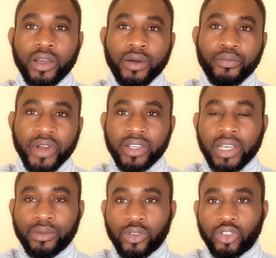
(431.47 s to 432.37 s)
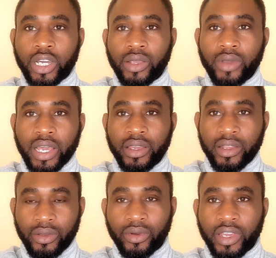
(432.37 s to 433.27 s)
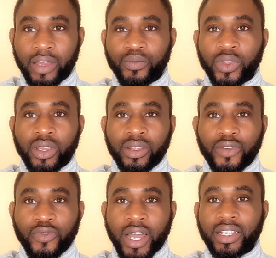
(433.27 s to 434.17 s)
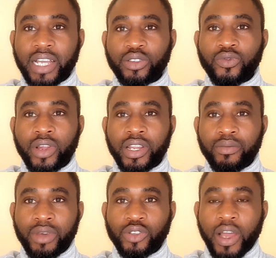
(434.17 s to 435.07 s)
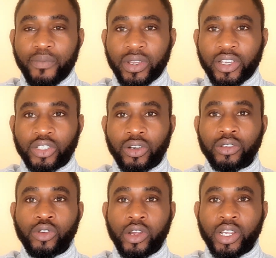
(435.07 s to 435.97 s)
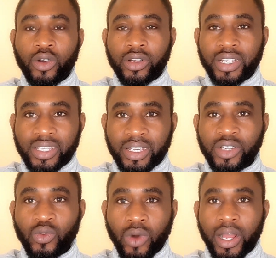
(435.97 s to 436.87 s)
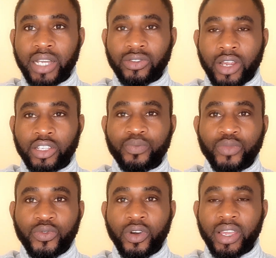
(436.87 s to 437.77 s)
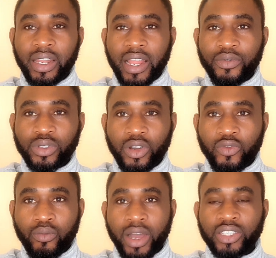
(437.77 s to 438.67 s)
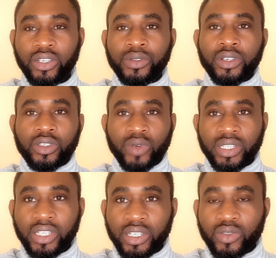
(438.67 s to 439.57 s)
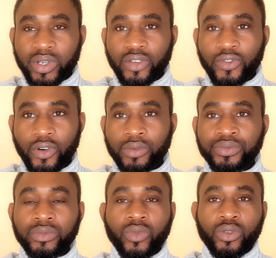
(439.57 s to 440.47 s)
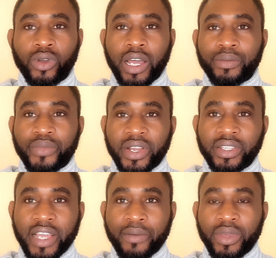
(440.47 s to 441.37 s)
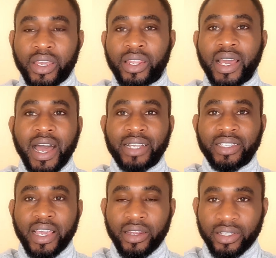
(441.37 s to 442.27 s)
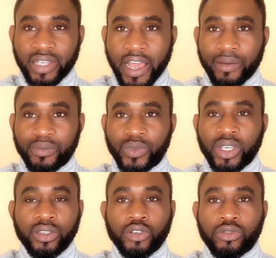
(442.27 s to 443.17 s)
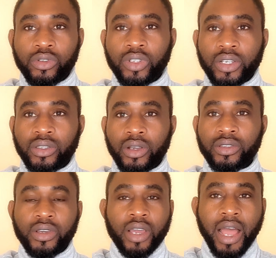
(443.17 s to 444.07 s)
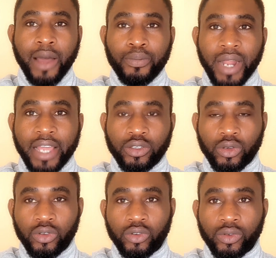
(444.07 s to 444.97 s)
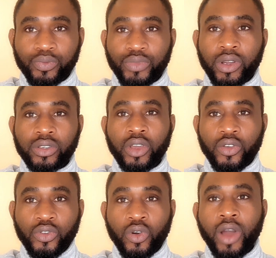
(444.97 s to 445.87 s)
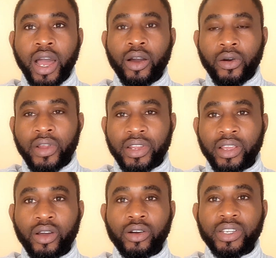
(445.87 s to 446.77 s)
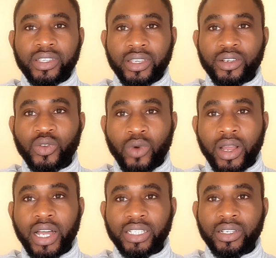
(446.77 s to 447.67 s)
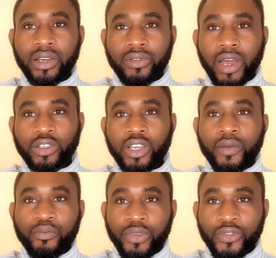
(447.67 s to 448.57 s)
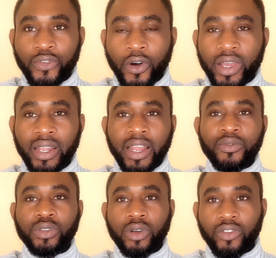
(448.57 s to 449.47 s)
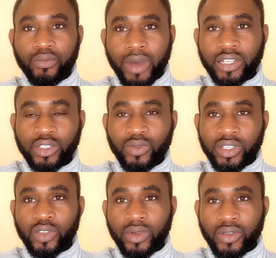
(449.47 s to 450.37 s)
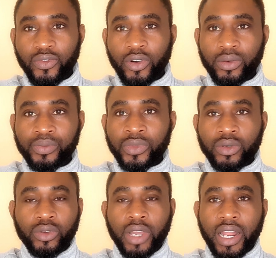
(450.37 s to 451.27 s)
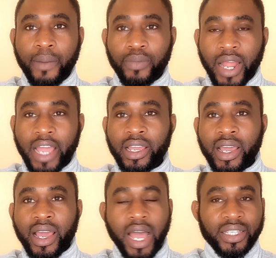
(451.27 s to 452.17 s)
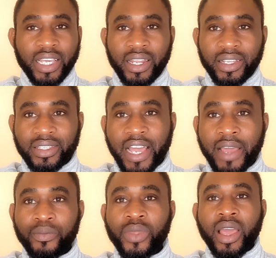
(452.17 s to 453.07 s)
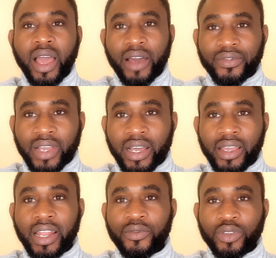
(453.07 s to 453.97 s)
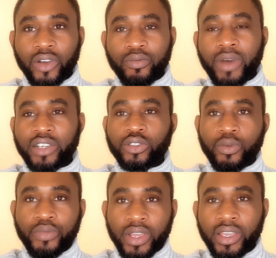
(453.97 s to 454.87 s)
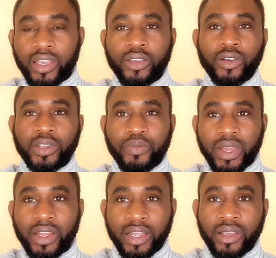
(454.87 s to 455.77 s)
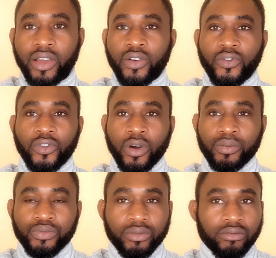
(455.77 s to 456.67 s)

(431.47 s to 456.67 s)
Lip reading: bring them to join you here in the UK. The fact that you've already made your application, you're already on the skilled workers route before 11th of March 2024, you can bring them in at any time. The rule does not apply to you because you are already on the skilled workers route before 11th of March 2024. So you can apply at any time after 11th of March to bring in your dependent from